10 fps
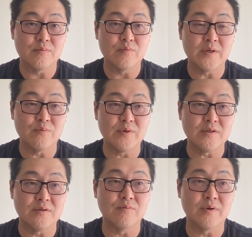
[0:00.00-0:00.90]
when we
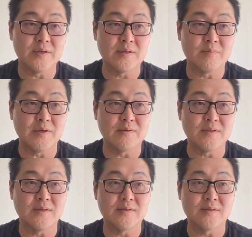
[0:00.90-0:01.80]
do run
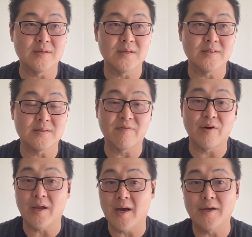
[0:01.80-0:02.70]
POCs, it's
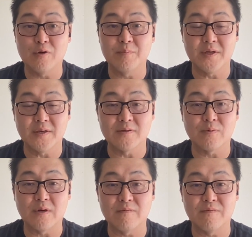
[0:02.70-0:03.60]
very eye-opening as
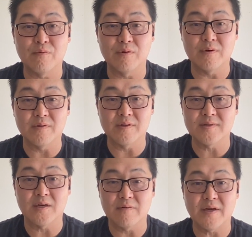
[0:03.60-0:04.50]
well for the
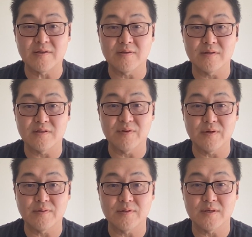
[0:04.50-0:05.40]
center of excellence
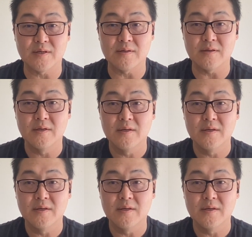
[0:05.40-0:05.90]
folks, and